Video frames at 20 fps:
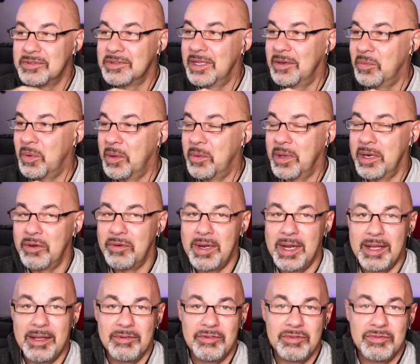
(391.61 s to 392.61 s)
And we went
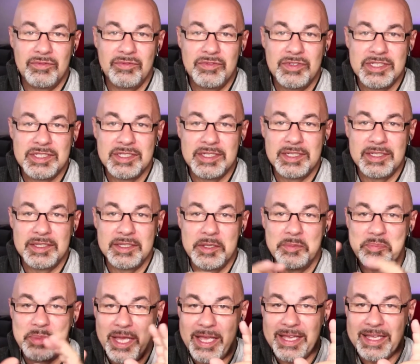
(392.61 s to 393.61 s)
around visiting the
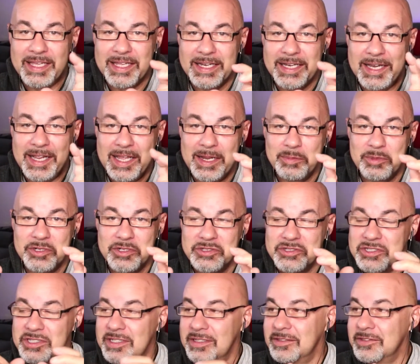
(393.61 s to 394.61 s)
pagan
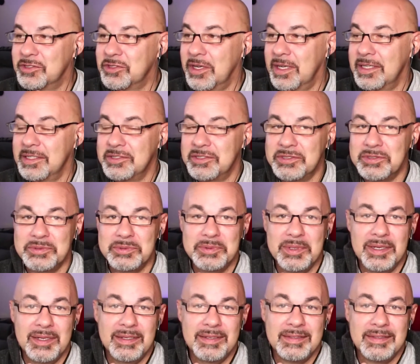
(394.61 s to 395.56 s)
neighbors and trying to